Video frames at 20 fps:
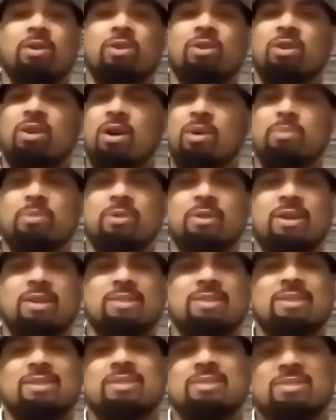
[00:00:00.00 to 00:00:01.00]
or Hubbard,
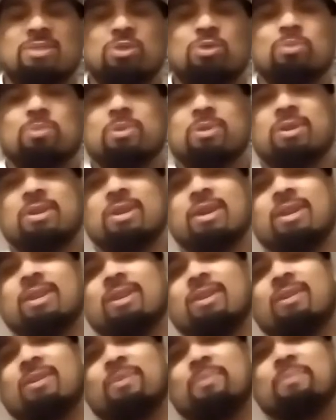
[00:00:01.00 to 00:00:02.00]
I think it's Hubert,
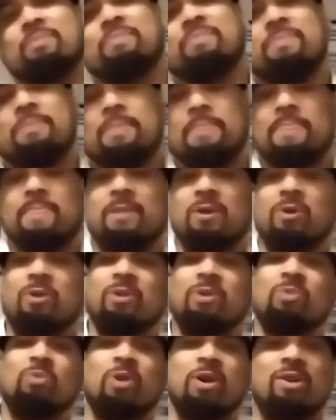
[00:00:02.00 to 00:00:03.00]
and um,
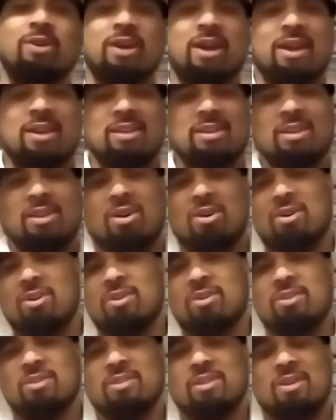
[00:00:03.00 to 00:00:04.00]
her and Will had a
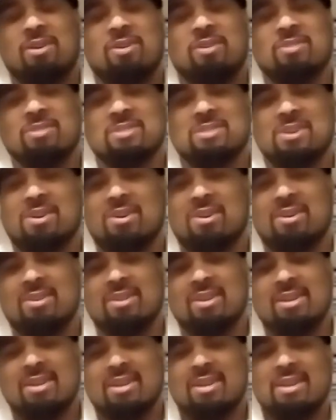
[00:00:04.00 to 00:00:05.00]
long, long
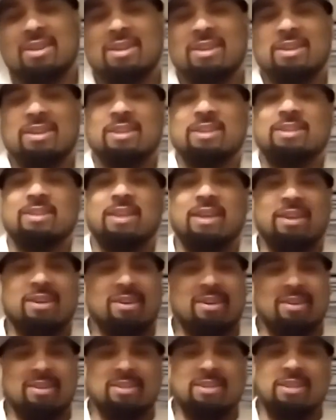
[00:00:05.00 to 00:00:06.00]
talk. They
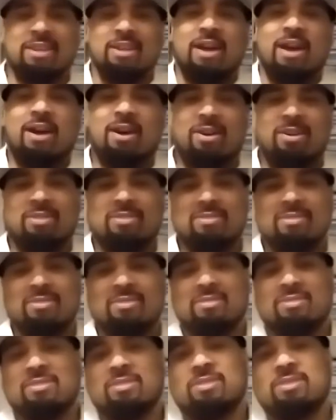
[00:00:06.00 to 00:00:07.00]
hugged it out.
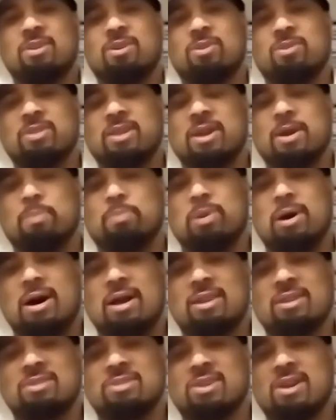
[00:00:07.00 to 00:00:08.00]
You know, they
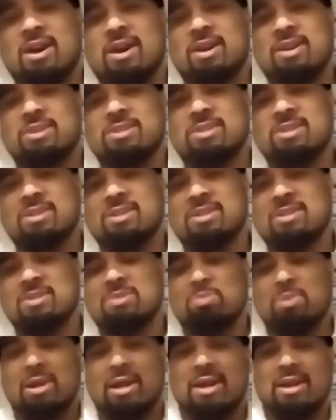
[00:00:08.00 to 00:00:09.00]
apologized. She
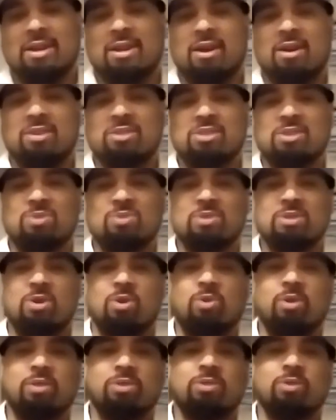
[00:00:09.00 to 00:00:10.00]
explained how she was
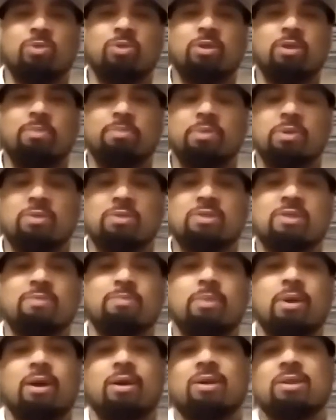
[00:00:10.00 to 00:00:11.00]
going through an abusive
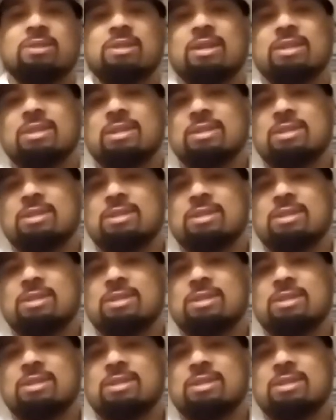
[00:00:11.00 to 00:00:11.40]
marriage at